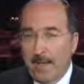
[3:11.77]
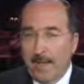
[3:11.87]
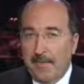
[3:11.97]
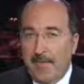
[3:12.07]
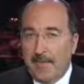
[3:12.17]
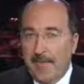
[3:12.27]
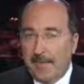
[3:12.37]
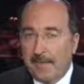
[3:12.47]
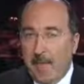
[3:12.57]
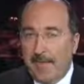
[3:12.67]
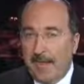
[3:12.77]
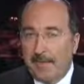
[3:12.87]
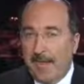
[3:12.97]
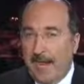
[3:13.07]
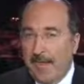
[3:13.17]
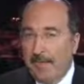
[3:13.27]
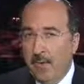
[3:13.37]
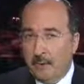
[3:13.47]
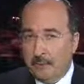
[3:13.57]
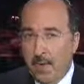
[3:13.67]
Now, they might try and obtain
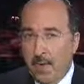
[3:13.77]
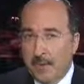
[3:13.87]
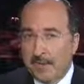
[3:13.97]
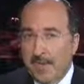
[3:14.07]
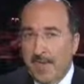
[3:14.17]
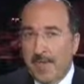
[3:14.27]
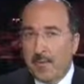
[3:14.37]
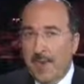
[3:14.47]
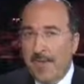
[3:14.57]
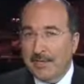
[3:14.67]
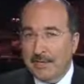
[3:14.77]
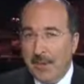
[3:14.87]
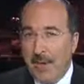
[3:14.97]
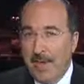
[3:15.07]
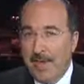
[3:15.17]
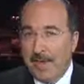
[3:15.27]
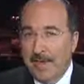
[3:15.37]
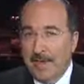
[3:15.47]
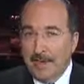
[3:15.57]
those goals in a rational way,